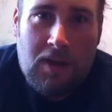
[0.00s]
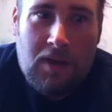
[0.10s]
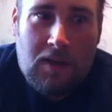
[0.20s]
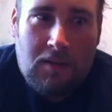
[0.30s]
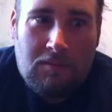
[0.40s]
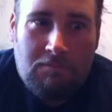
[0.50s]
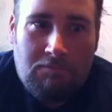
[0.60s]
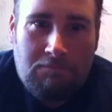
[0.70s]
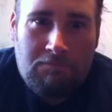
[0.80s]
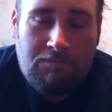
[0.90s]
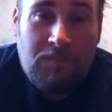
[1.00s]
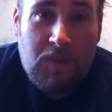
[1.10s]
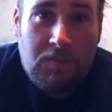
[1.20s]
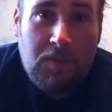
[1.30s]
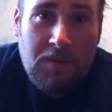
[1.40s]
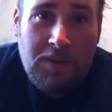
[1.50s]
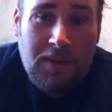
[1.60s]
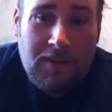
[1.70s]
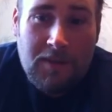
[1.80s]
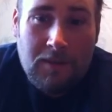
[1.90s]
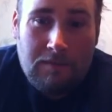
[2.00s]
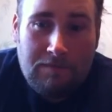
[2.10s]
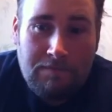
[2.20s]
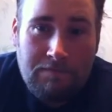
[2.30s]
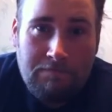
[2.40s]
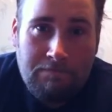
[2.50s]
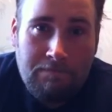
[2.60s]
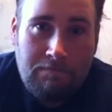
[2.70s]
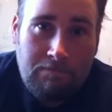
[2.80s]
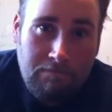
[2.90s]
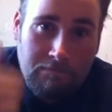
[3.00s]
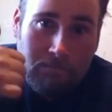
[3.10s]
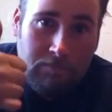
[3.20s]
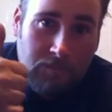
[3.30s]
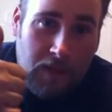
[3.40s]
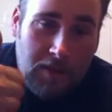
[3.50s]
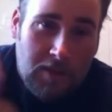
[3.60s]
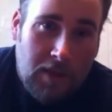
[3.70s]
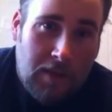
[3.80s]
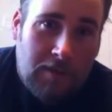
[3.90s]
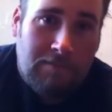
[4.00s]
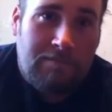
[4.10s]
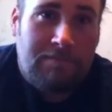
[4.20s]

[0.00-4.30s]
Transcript: and that's pretty much it. So, catch you later.